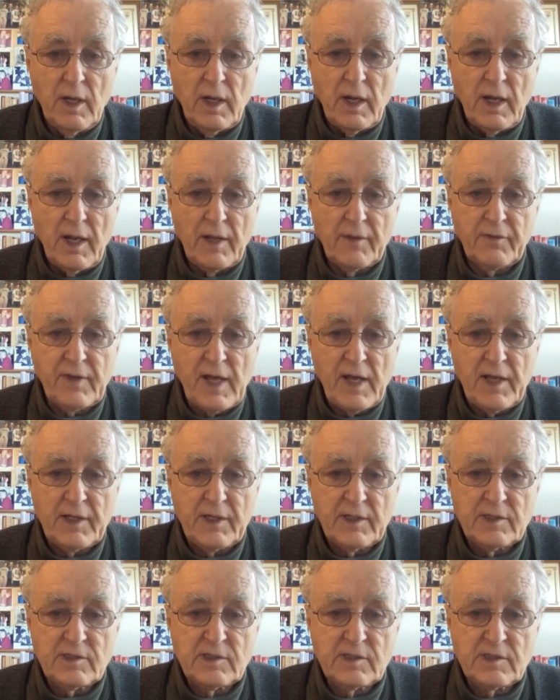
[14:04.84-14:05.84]
and that
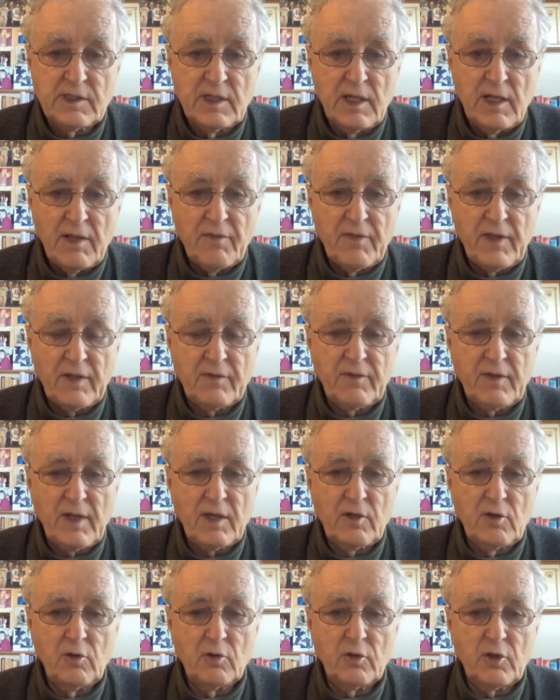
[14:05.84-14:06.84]
is that they
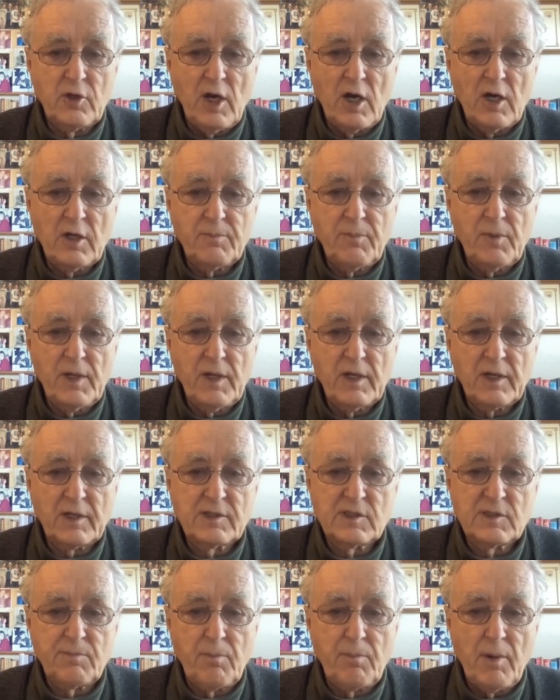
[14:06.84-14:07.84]
could not be
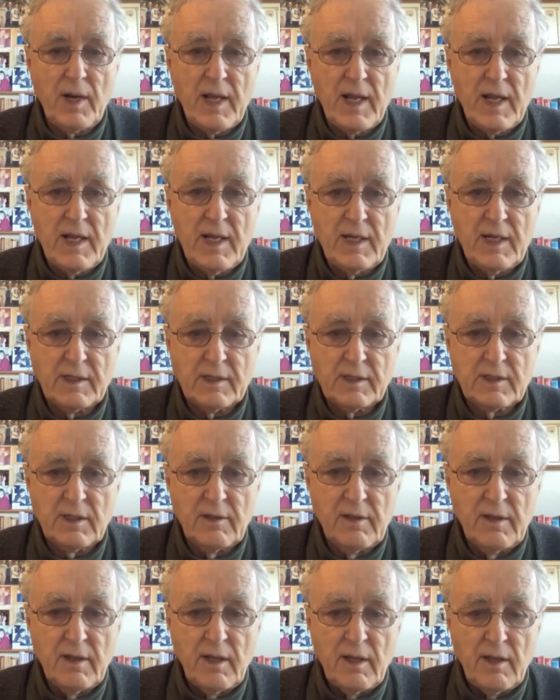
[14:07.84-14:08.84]
explained
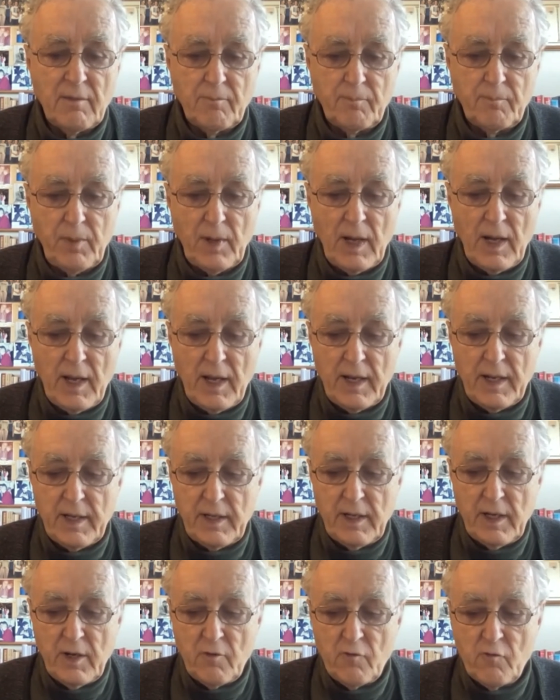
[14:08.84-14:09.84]

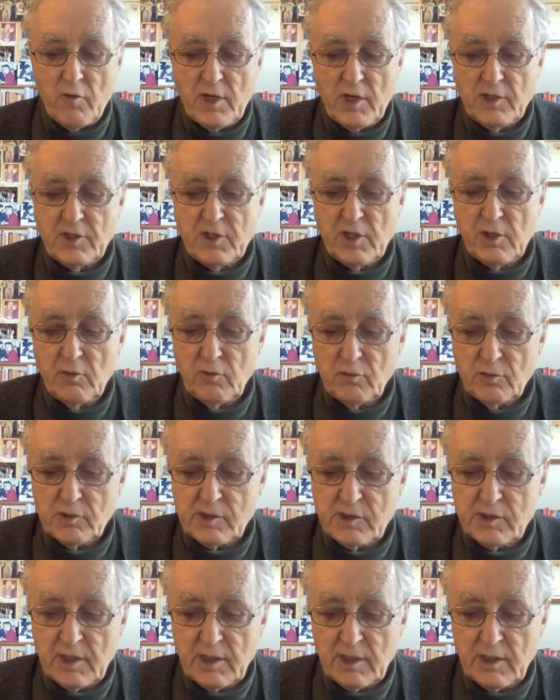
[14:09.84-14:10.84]
by
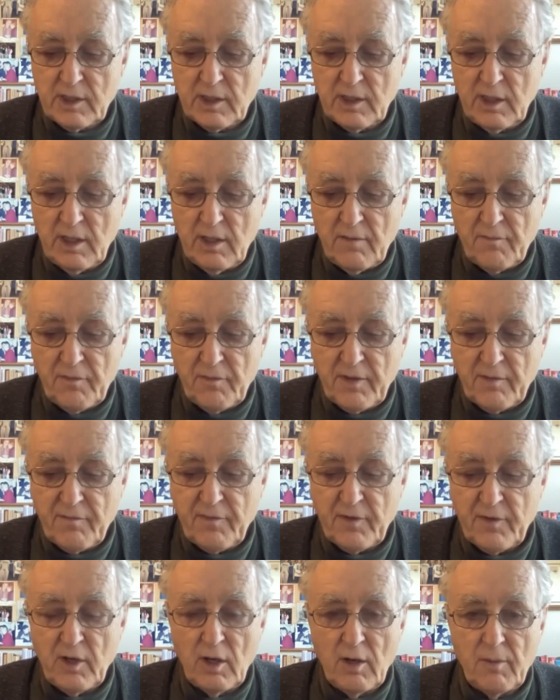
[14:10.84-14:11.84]
reducing the
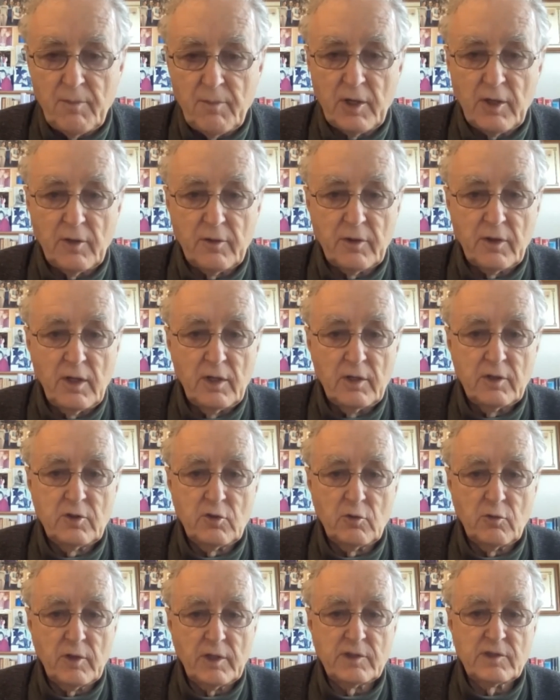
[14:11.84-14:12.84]
phenomenon
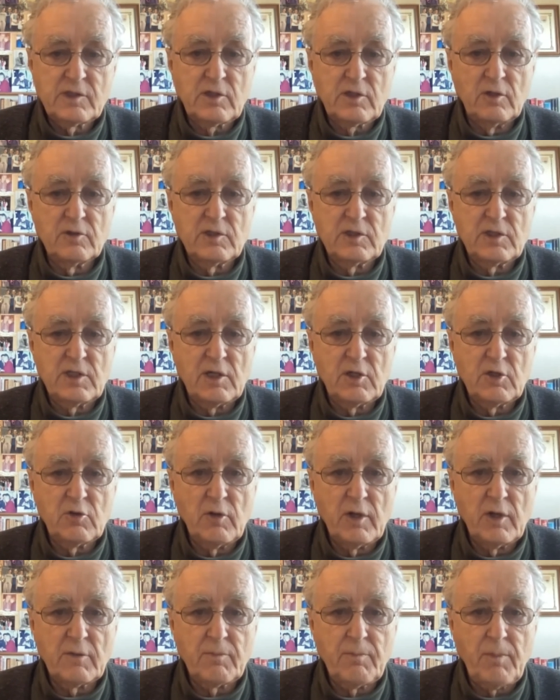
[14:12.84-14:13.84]
to its
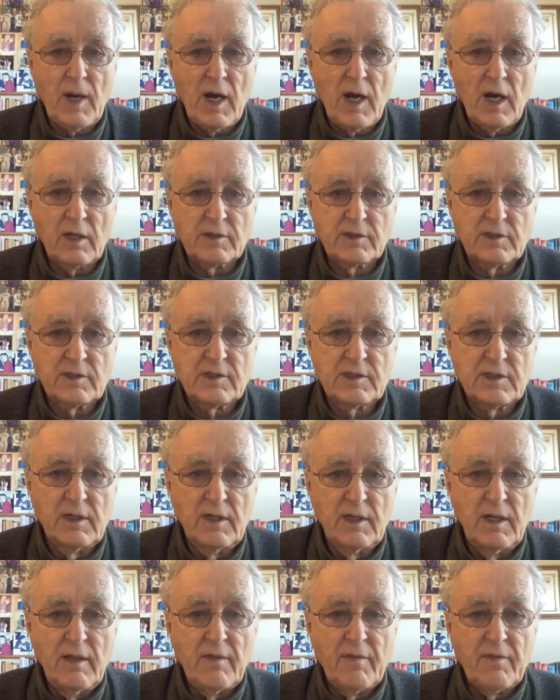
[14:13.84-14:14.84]
constituent parts.
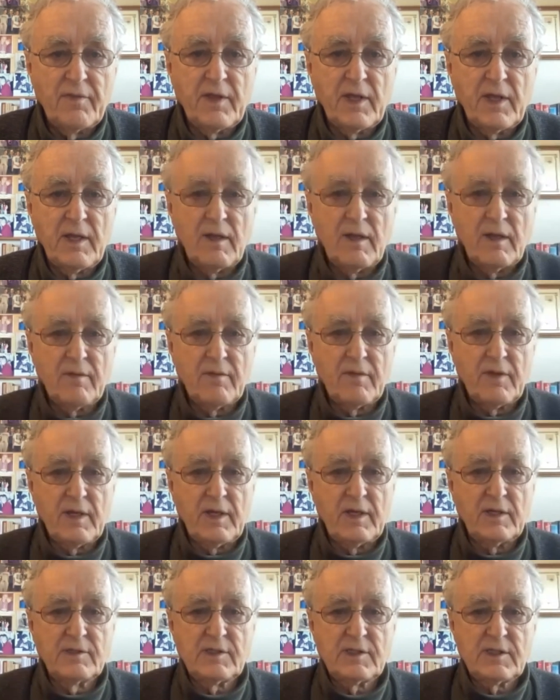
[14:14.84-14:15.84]
The
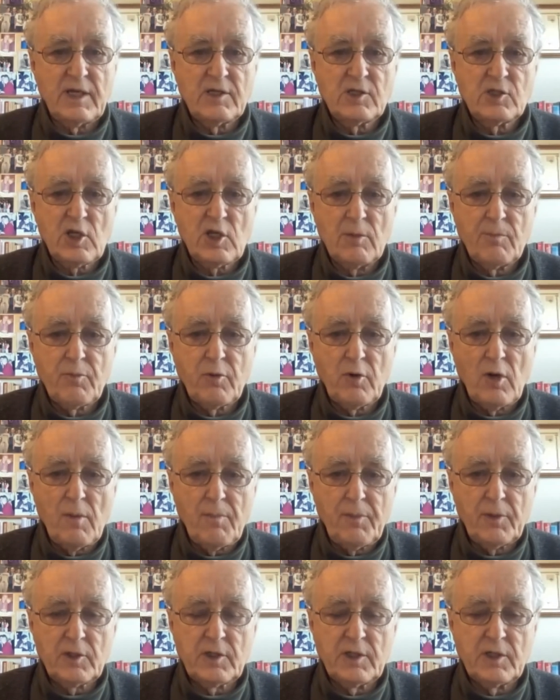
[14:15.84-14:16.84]
essential
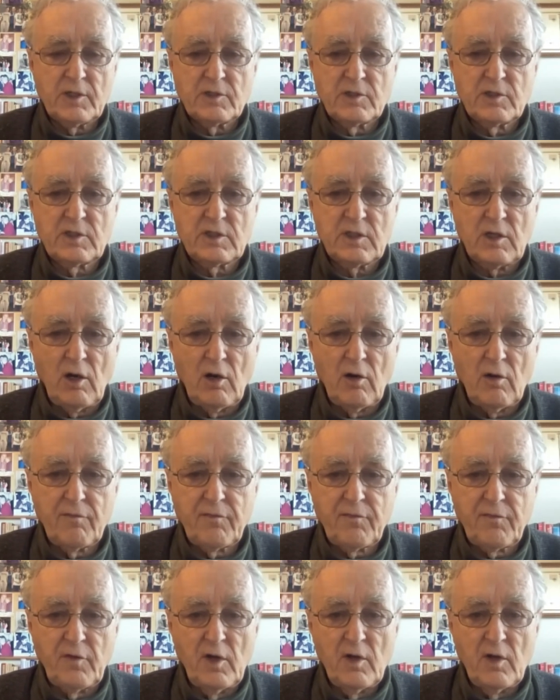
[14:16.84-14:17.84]
properties
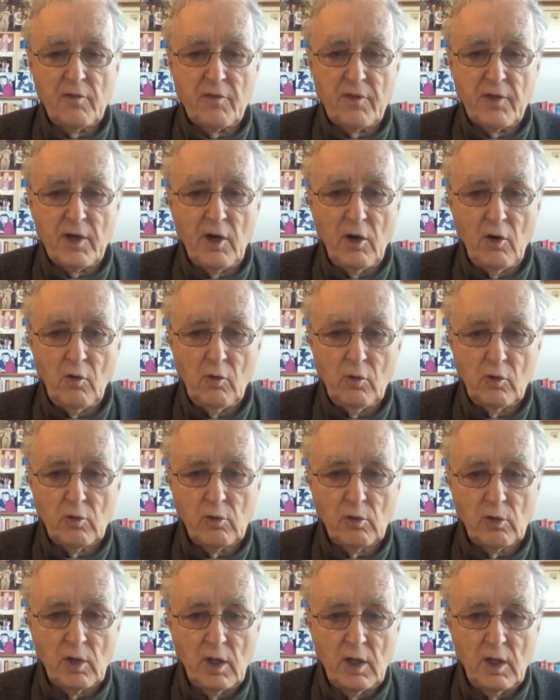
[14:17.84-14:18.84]
of the
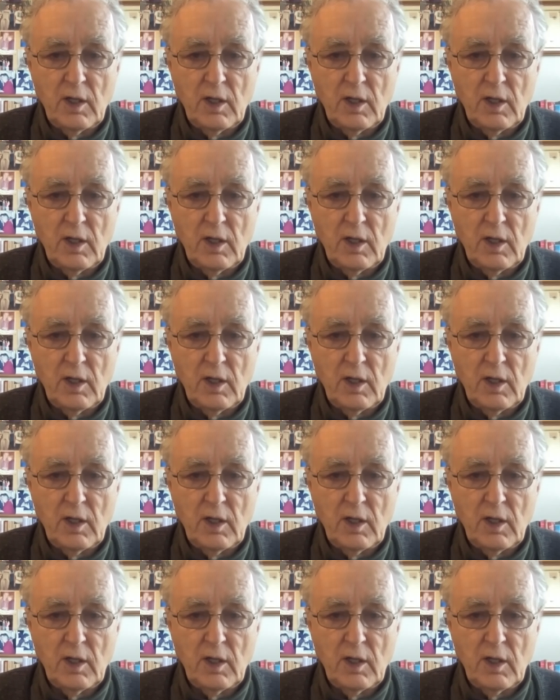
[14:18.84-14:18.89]
whole